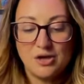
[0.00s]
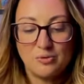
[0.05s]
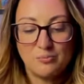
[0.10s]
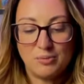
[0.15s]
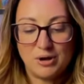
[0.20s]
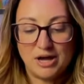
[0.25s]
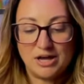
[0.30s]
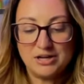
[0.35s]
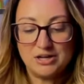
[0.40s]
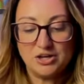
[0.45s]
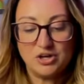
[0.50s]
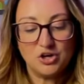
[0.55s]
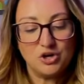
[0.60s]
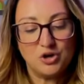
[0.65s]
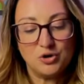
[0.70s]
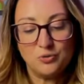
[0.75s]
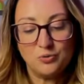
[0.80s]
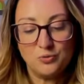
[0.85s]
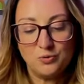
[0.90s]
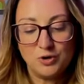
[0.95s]

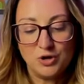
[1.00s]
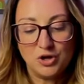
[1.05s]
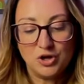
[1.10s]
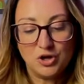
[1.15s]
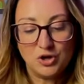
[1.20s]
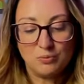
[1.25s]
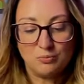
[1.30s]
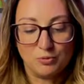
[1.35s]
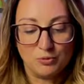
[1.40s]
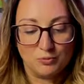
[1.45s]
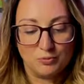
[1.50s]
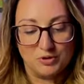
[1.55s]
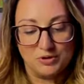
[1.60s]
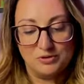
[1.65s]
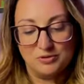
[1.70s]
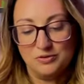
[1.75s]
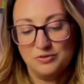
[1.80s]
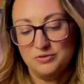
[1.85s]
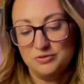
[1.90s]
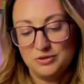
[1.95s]
Pineco,
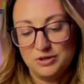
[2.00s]
Marill,